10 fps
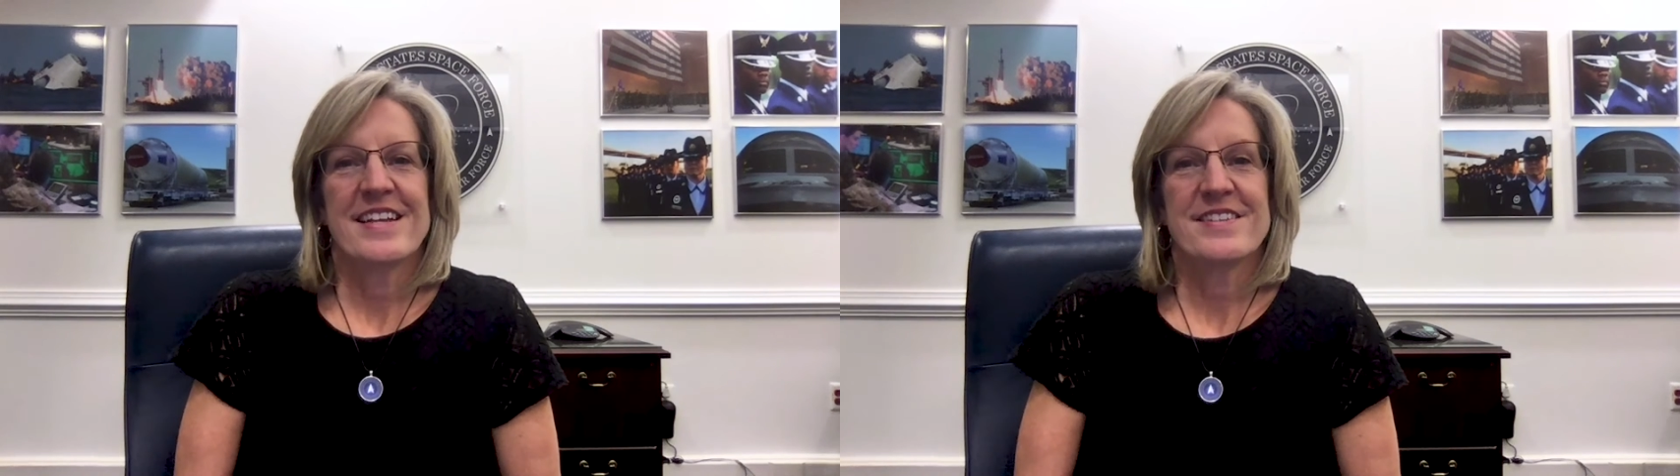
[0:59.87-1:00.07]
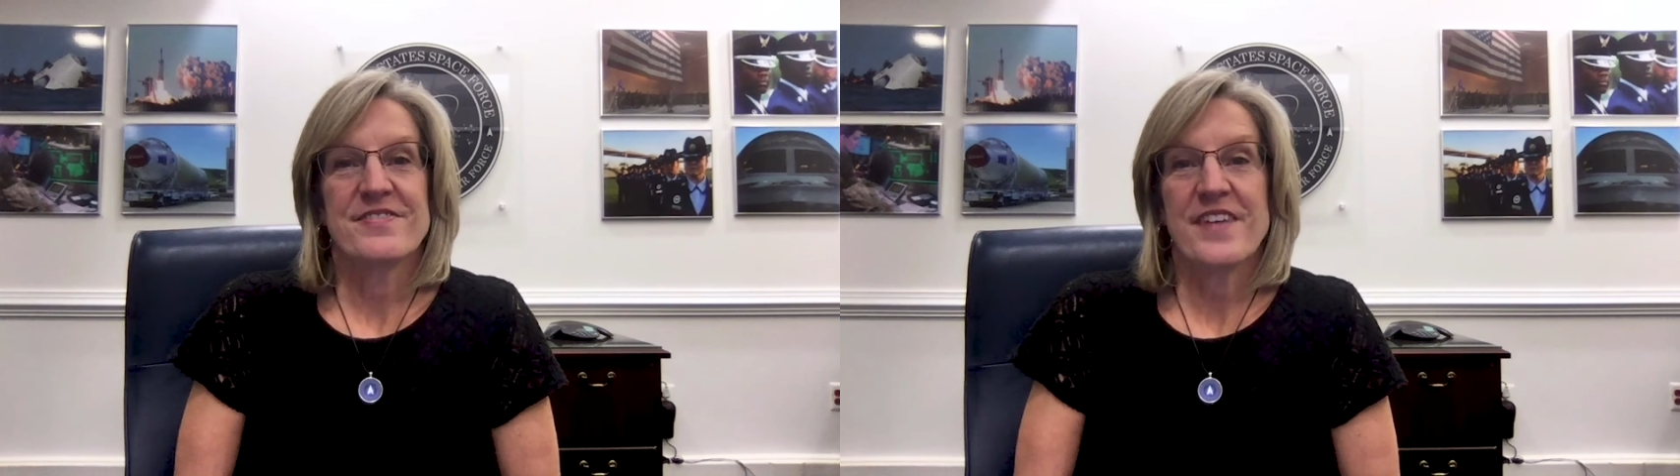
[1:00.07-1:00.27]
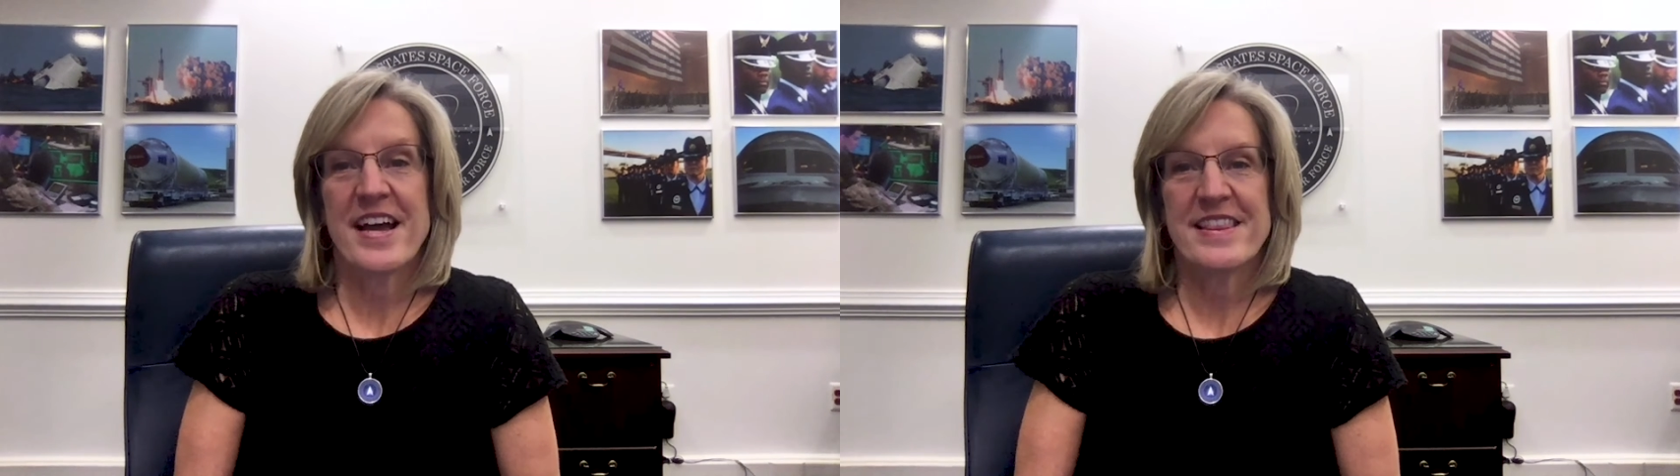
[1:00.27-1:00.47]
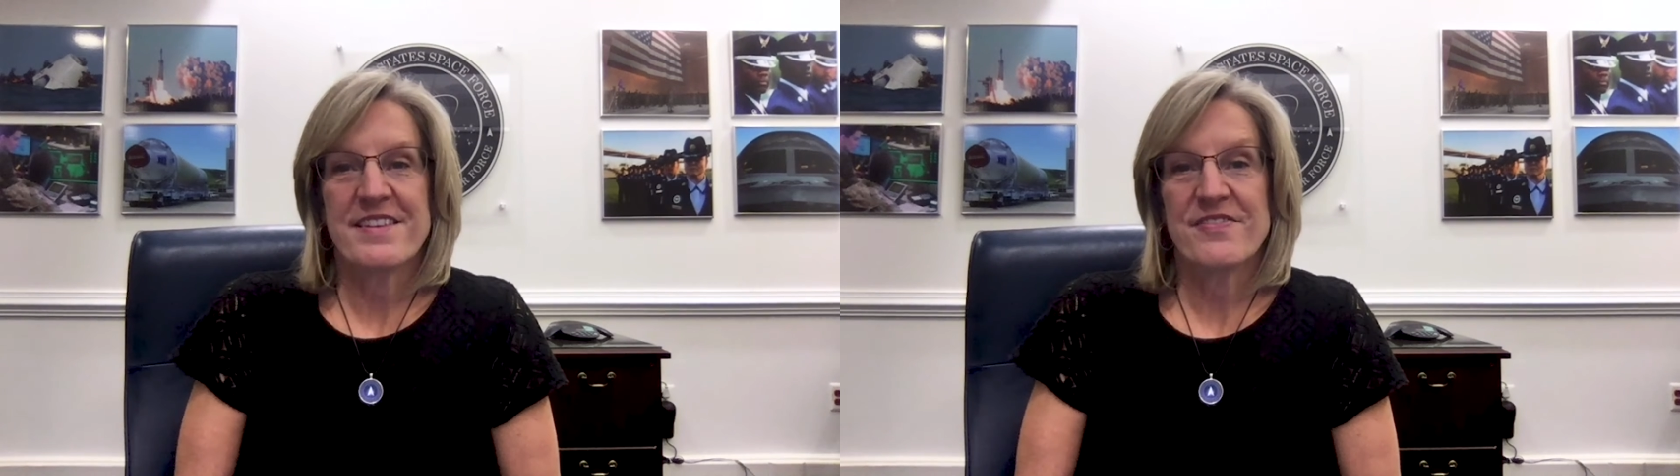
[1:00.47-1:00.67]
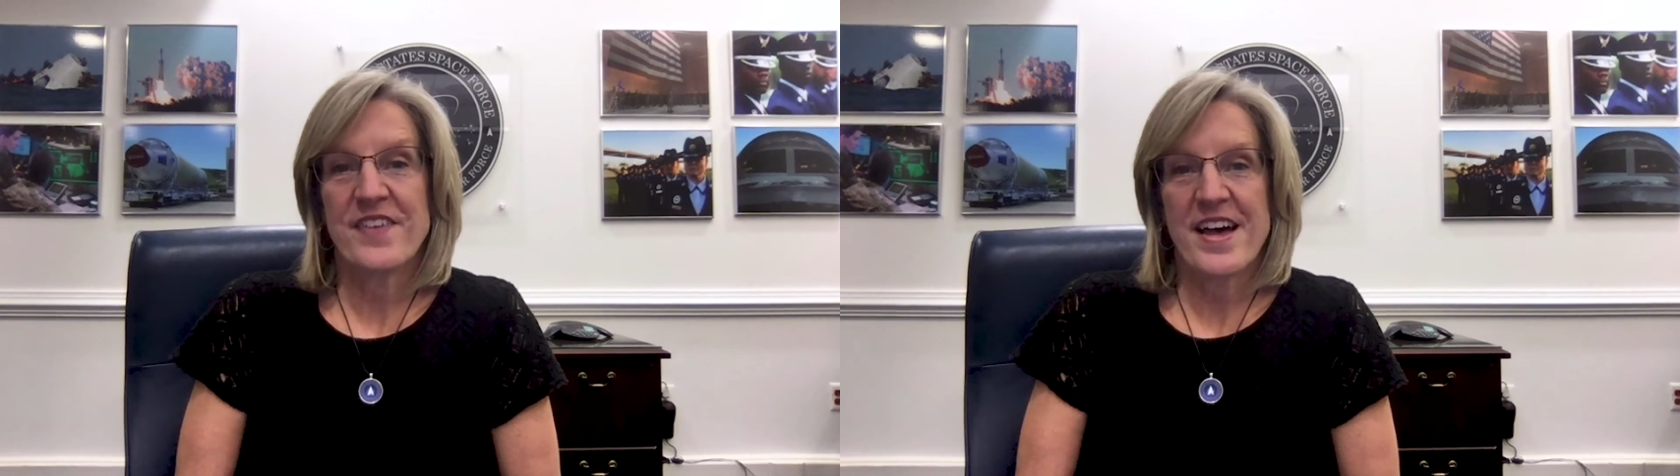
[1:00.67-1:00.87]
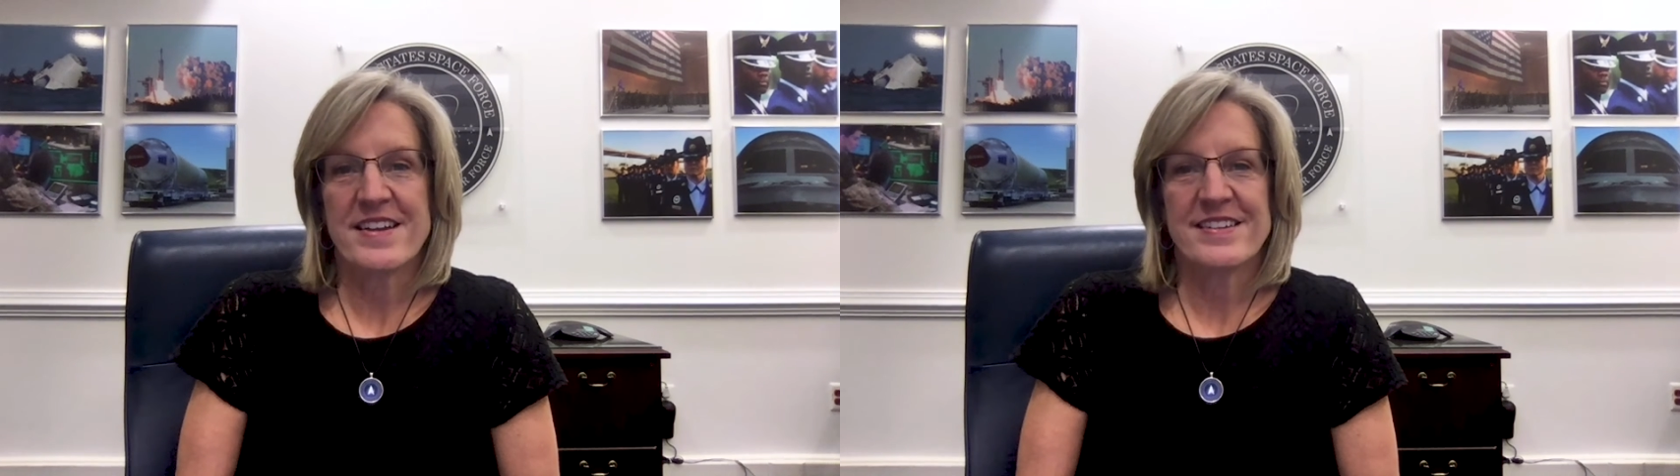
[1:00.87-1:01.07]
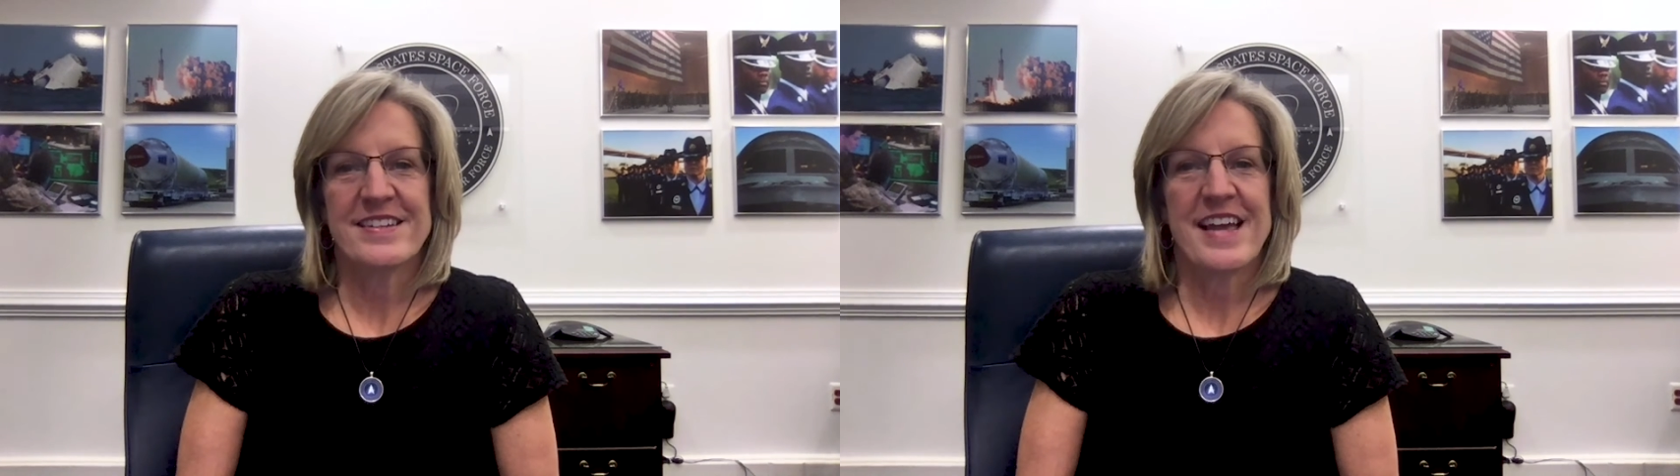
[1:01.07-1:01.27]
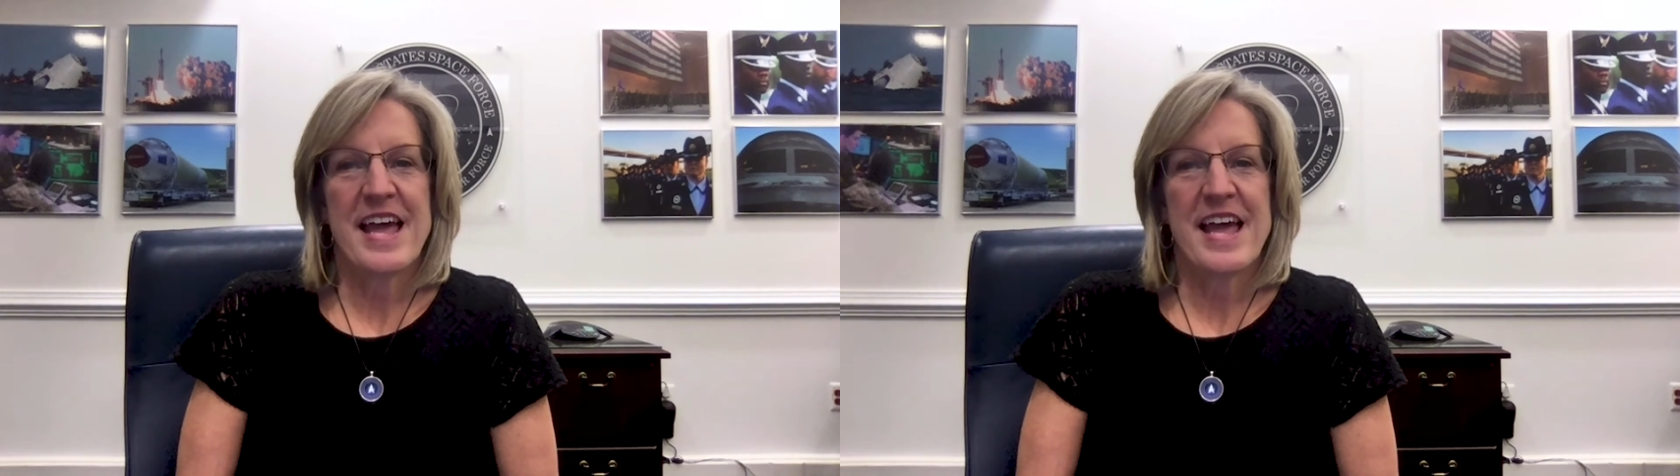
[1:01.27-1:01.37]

to find the fun,